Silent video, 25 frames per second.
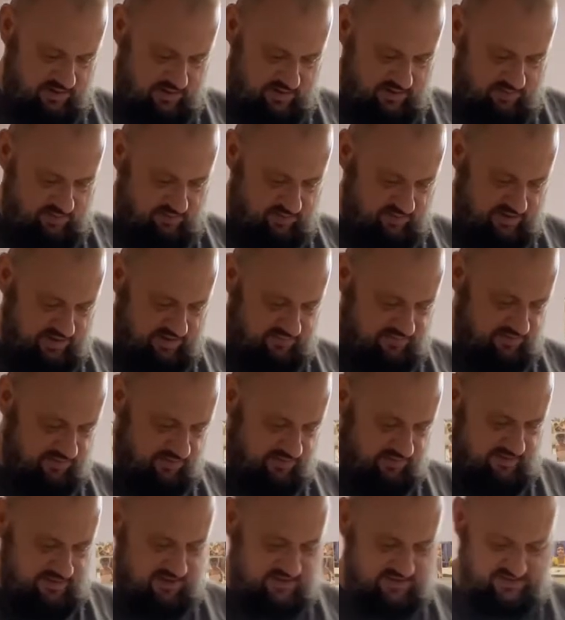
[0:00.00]
We'll level the
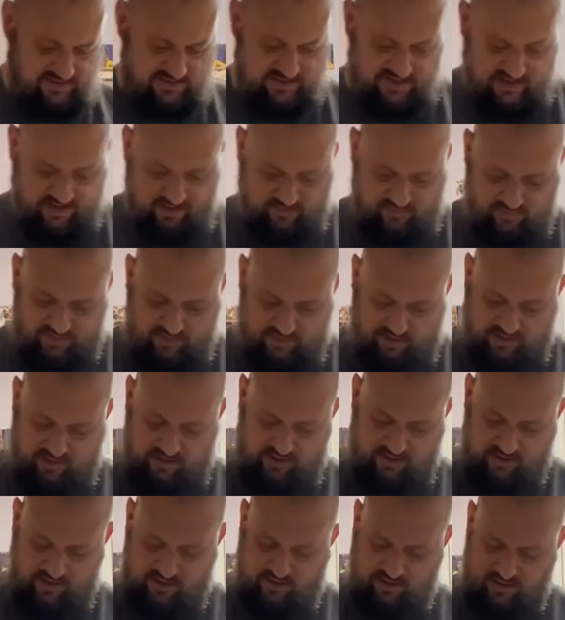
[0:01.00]
rest out with
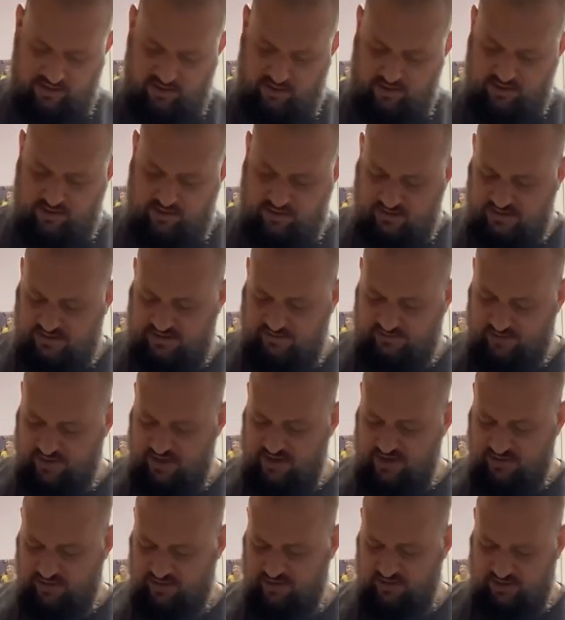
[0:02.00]
our
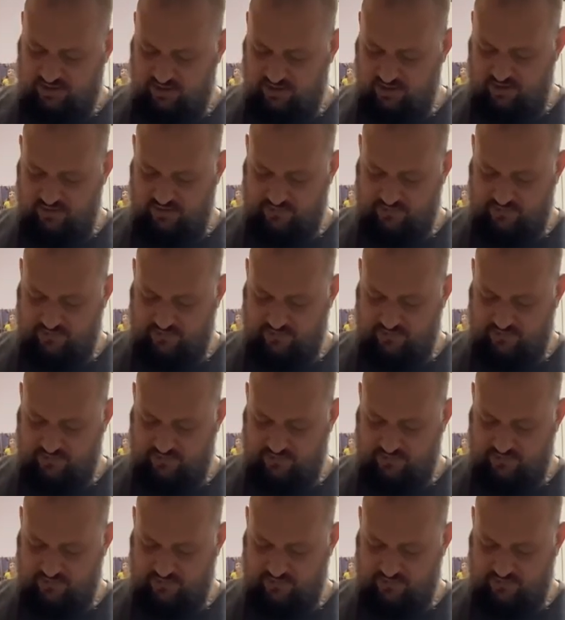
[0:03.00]
spatula.